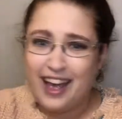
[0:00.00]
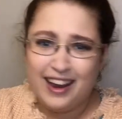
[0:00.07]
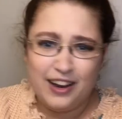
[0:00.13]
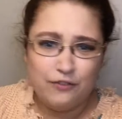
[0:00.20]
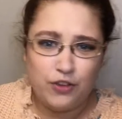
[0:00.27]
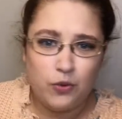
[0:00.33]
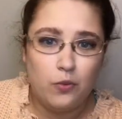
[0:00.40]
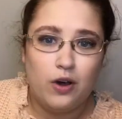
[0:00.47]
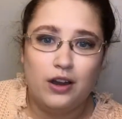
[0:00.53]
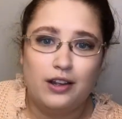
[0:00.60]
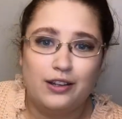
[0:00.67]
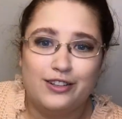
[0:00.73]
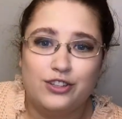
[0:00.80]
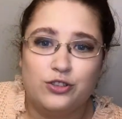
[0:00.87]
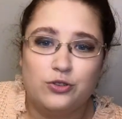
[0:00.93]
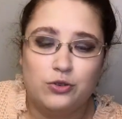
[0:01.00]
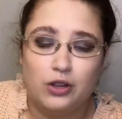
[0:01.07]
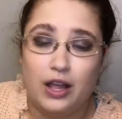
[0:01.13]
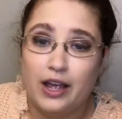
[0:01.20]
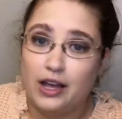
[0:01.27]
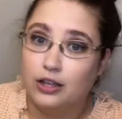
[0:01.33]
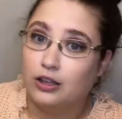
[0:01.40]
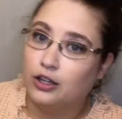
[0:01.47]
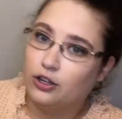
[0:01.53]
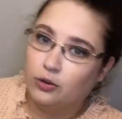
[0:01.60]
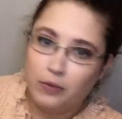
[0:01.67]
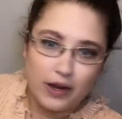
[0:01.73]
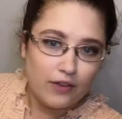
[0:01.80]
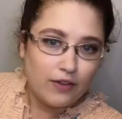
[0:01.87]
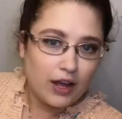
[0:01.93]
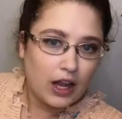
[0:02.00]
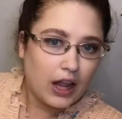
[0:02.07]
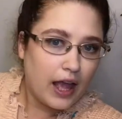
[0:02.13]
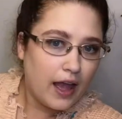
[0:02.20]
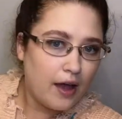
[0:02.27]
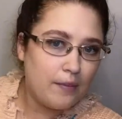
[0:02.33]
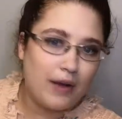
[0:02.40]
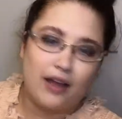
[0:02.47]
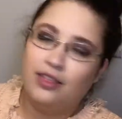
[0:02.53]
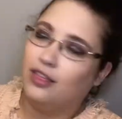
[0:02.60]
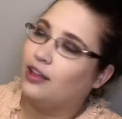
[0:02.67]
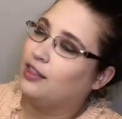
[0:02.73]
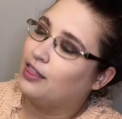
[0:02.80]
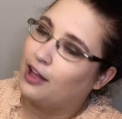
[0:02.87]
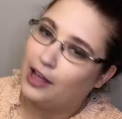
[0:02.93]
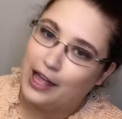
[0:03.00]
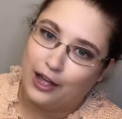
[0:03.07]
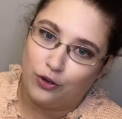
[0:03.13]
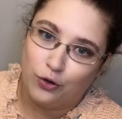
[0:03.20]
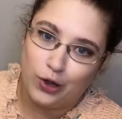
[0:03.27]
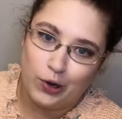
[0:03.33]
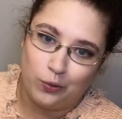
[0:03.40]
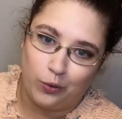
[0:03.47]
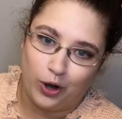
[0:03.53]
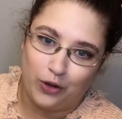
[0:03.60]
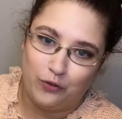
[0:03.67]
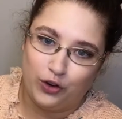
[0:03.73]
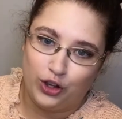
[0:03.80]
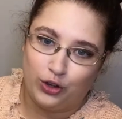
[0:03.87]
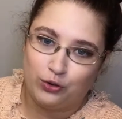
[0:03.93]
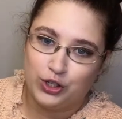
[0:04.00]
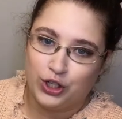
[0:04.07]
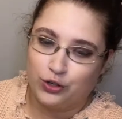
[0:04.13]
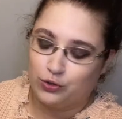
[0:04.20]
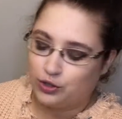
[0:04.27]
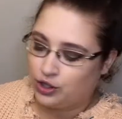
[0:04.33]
And if you want to do like a little bit of a glam, I think that it can work for you too.